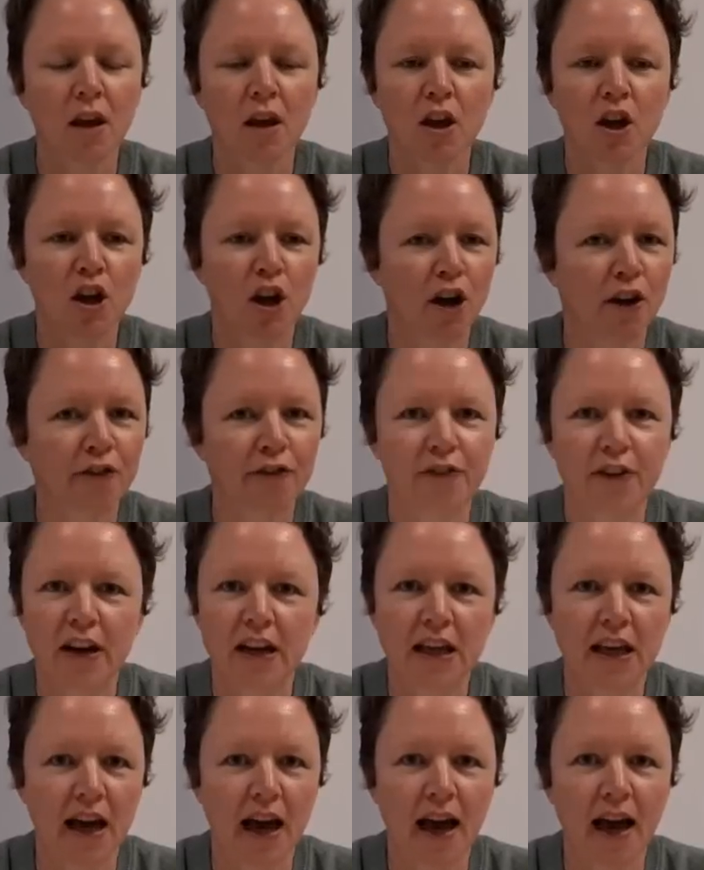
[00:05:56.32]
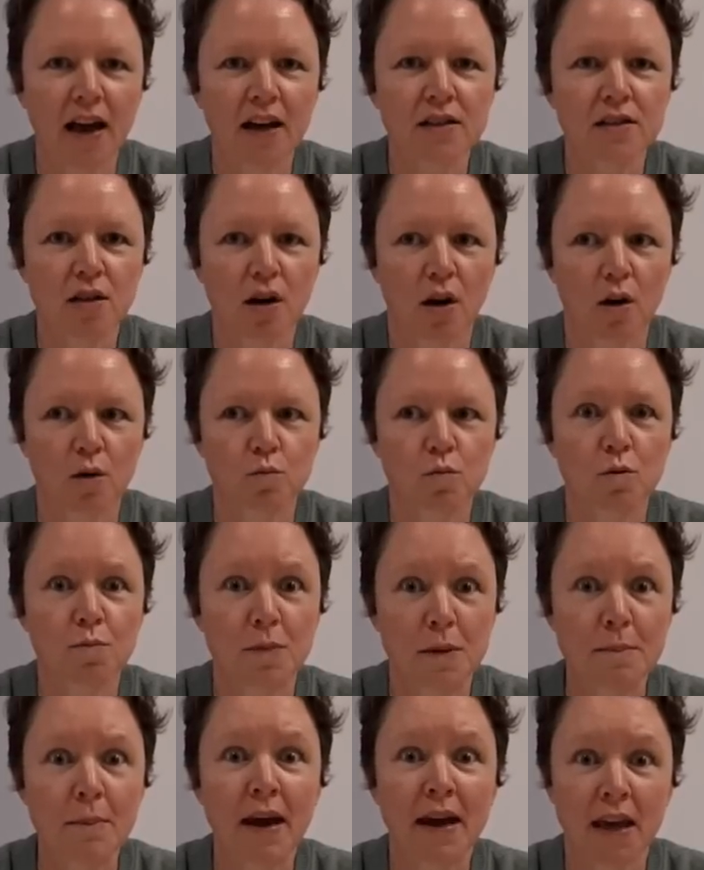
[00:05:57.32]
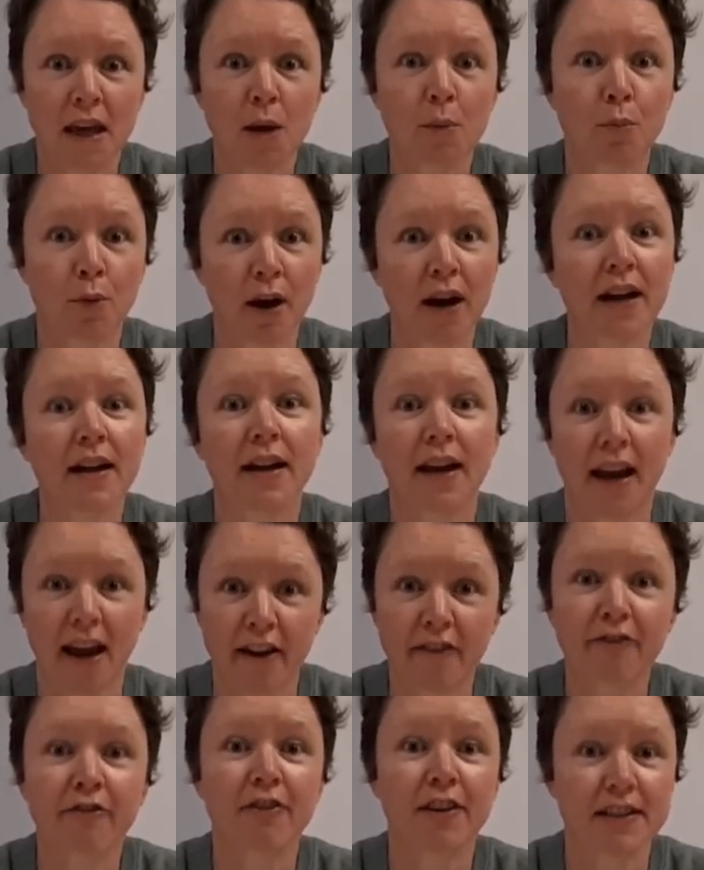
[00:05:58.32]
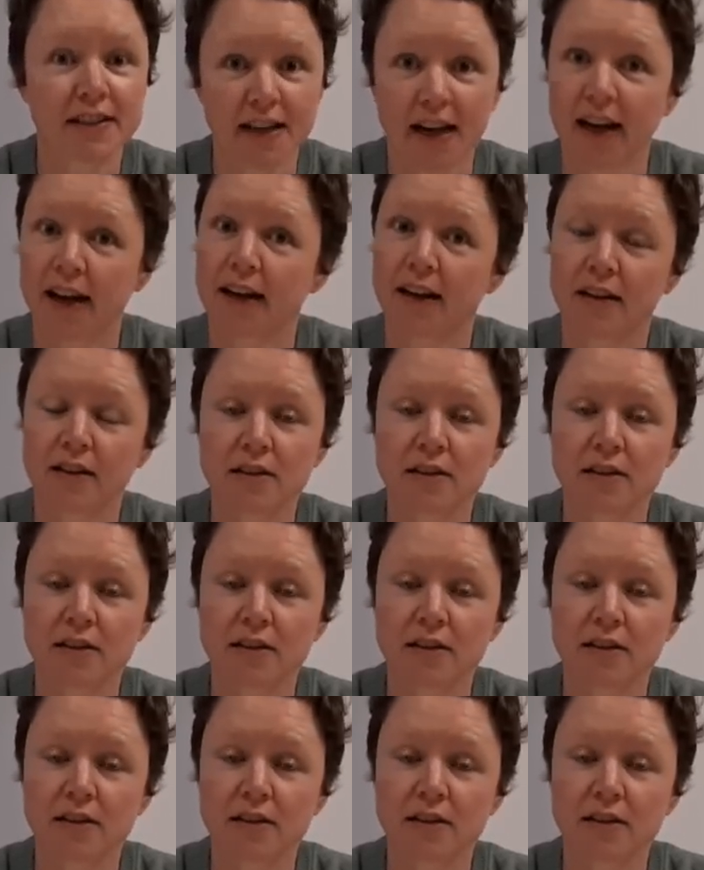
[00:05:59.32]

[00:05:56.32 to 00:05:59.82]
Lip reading: you know, feeding a household would be making bread every day.